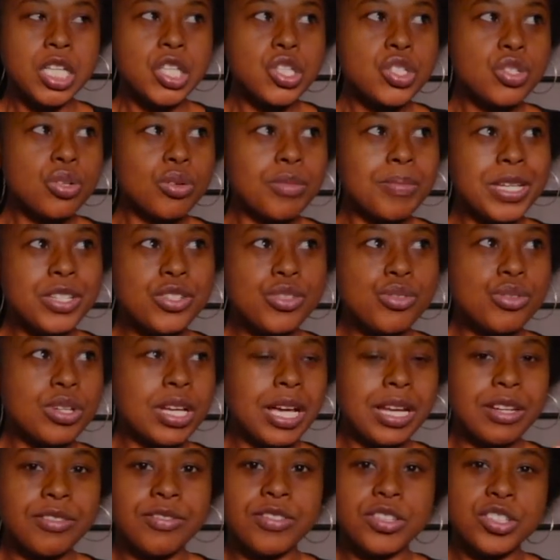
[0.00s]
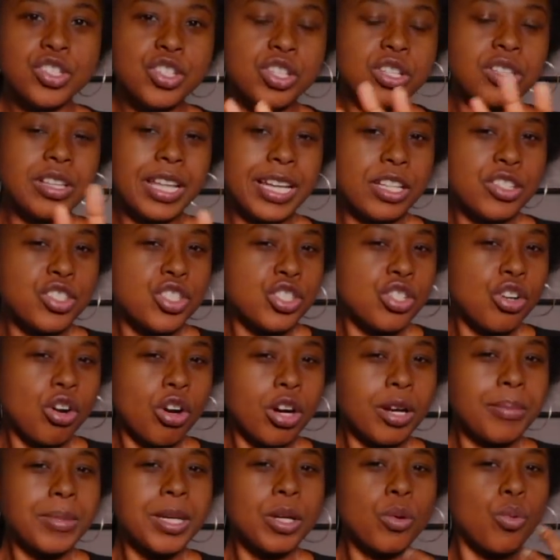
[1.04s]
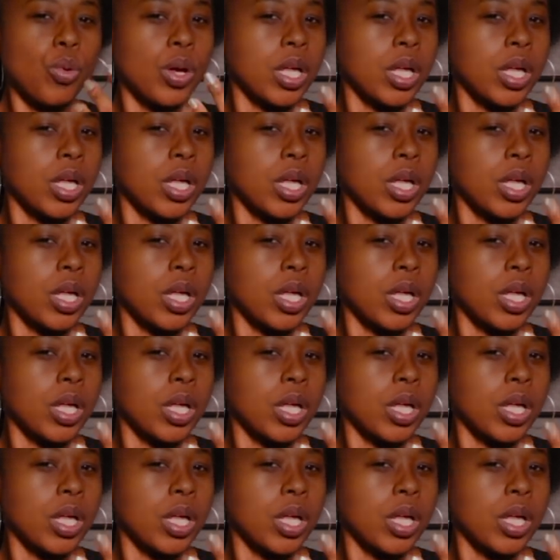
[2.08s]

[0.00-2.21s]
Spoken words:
So it makes you kind of a, like a charming,